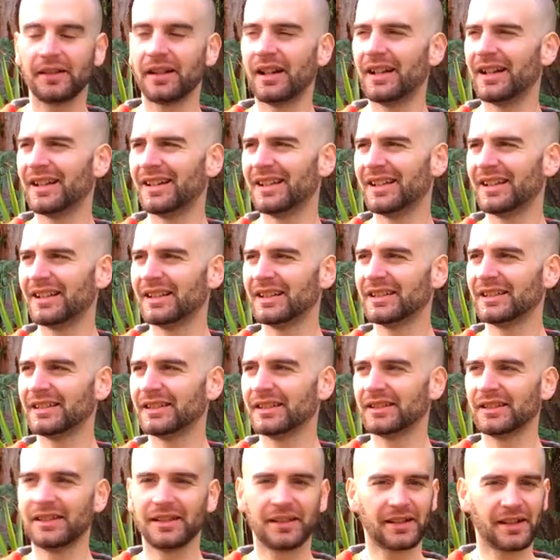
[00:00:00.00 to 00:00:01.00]

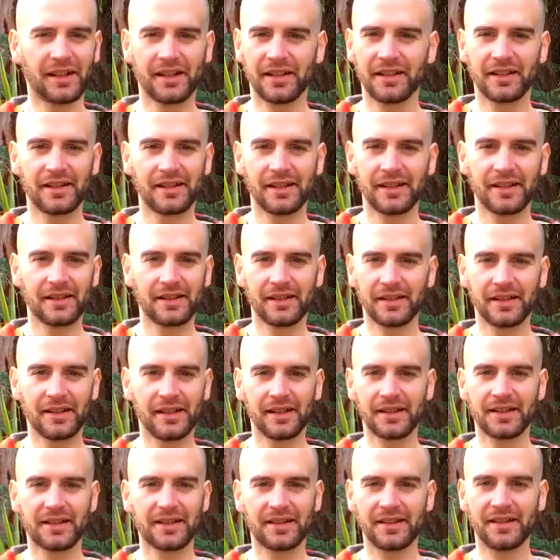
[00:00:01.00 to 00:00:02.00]

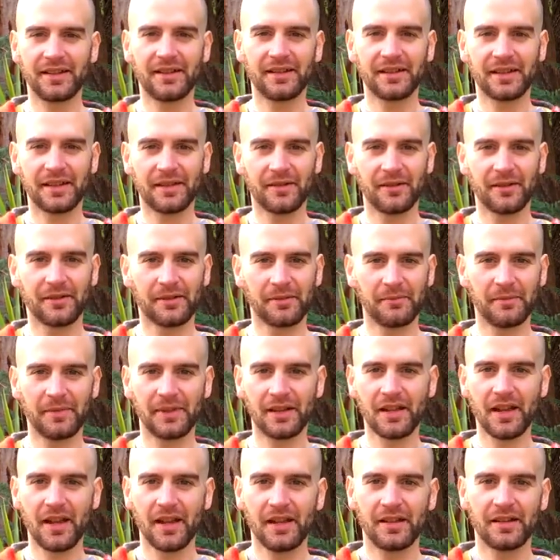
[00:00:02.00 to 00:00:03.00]
It's not
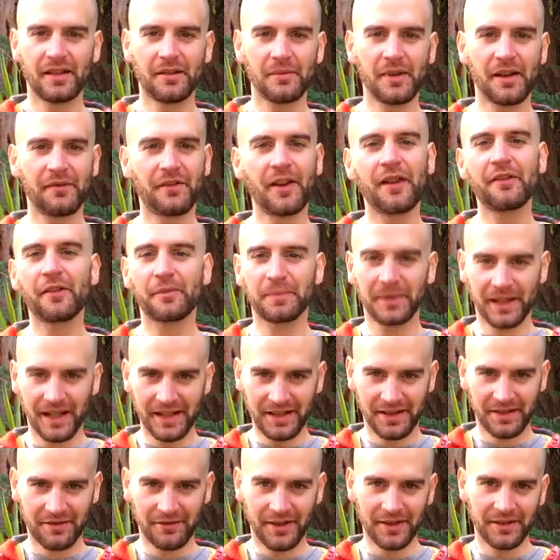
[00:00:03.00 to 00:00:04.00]
my favorite
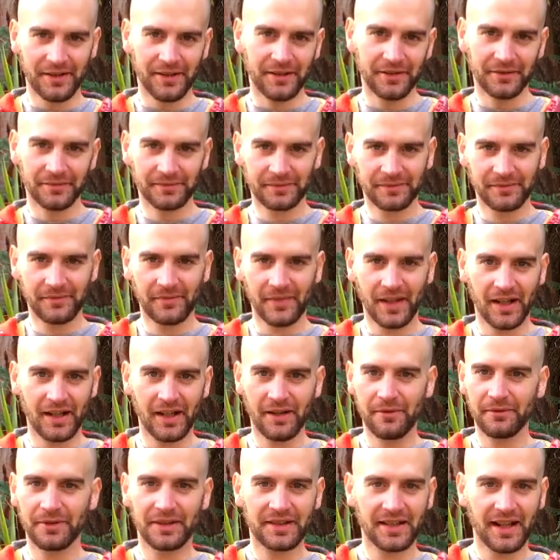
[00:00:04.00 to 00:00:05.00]
place, Reno.
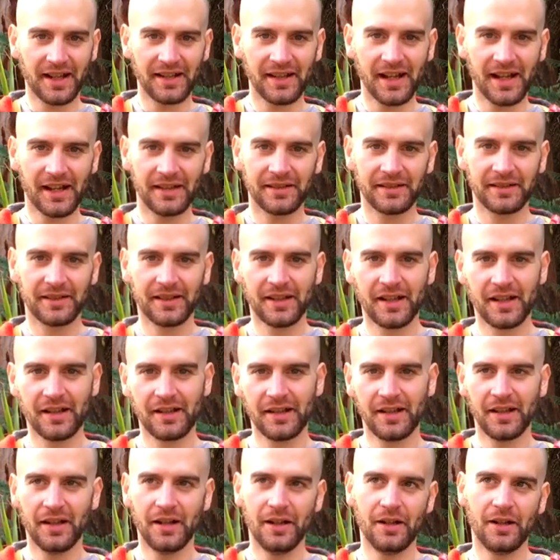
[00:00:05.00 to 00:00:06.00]
I will say that.
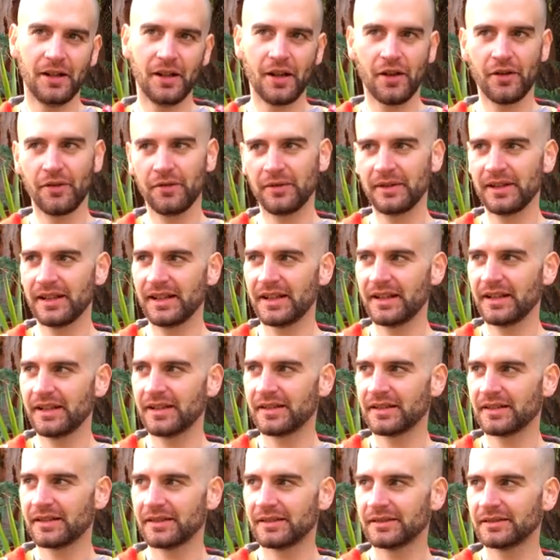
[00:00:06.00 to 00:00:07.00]
Lonely,
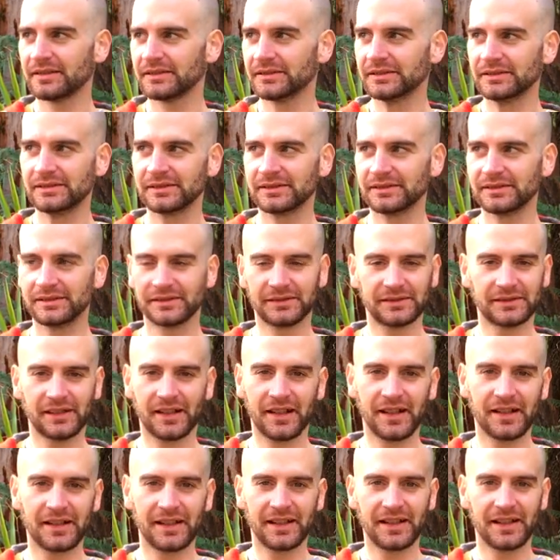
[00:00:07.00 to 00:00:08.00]

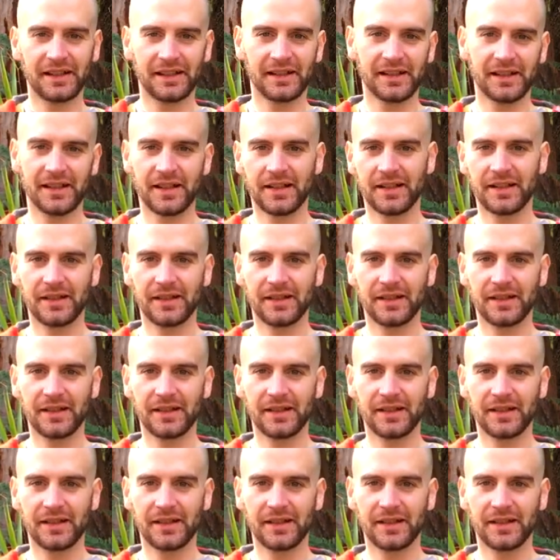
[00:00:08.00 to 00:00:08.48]
ugly,